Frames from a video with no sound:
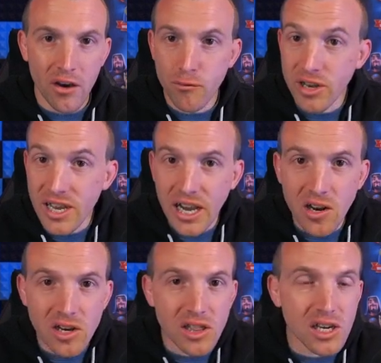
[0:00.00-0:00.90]
If we take a
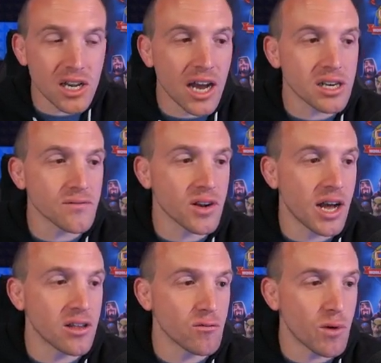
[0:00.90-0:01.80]
look at the Clash of
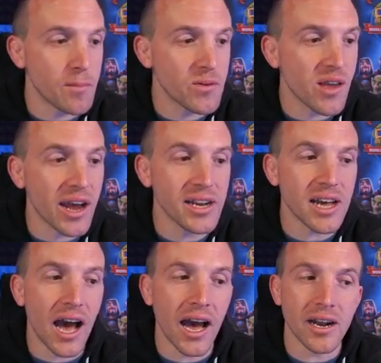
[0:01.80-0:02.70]
Clans website
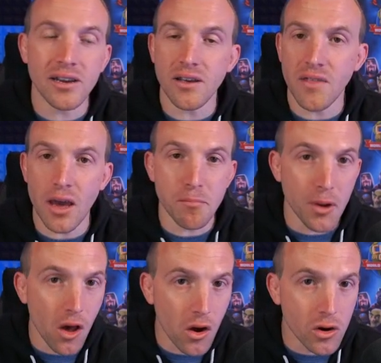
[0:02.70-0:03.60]
and their
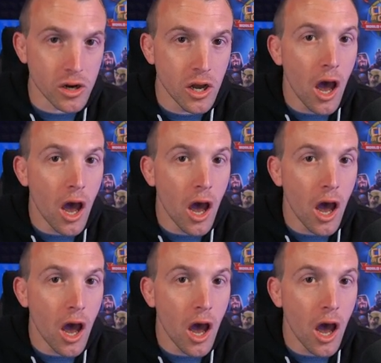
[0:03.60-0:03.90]
blog,